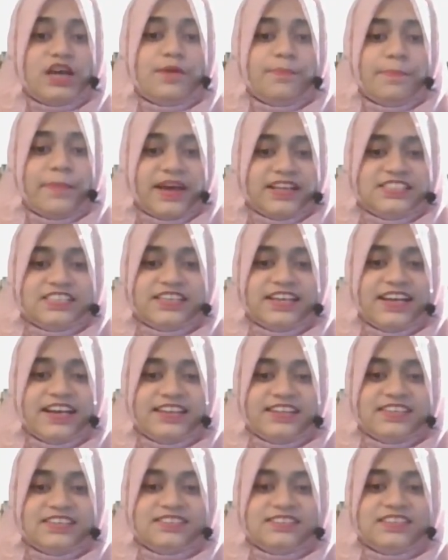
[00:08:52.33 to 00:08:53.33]
Matching
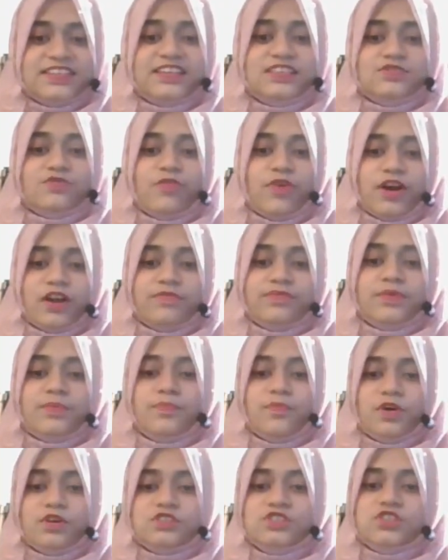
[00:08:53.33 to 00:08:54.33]
headings is one of the
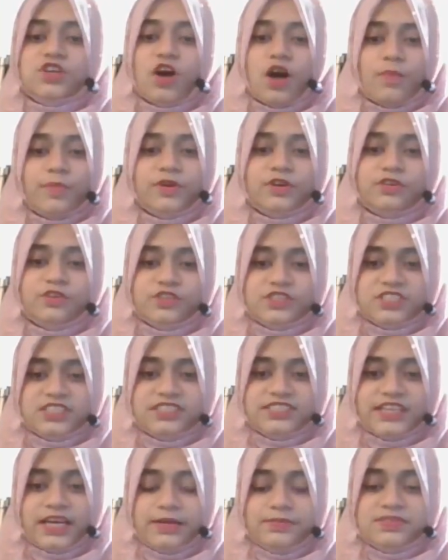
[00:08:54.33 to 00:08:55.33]
most common question
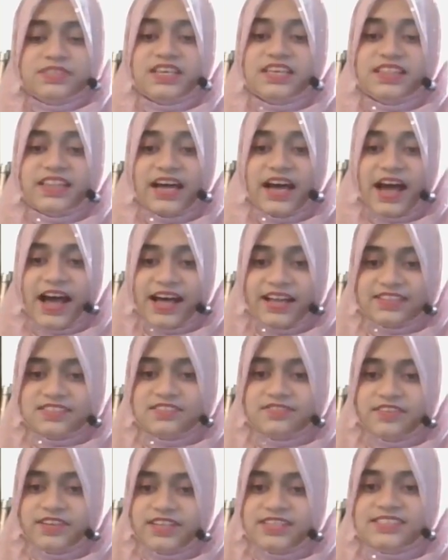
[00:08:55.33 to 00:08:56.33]
types in the
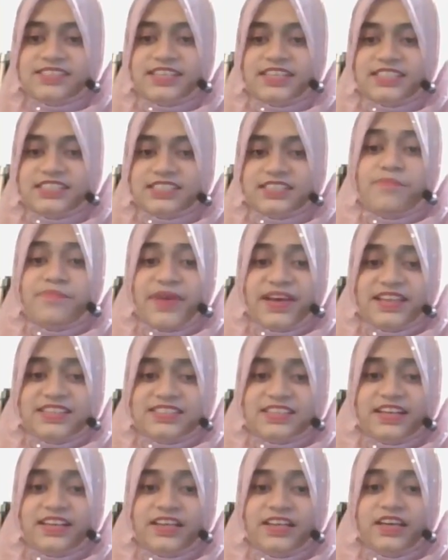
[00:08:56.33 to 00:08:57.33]
IELTS reading section.
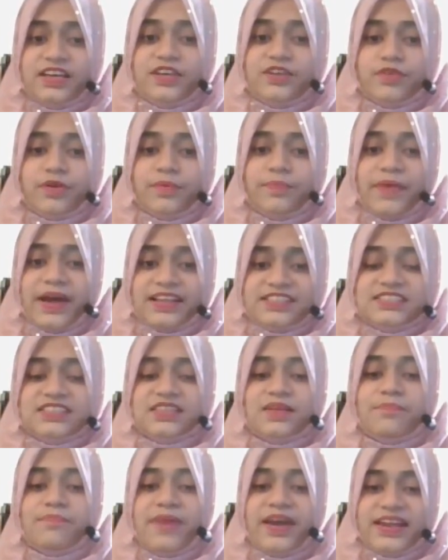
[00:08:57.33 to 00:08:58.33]
Basically, you are matching
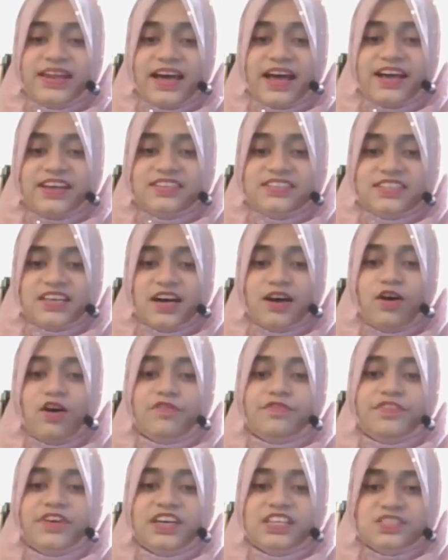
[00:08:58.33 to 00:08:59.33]
the main idea
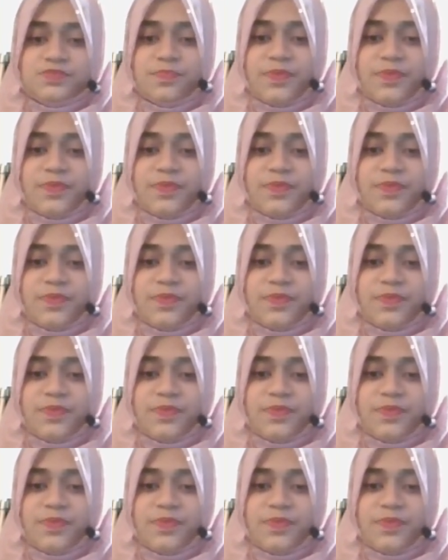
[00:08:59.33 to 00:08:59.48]
of each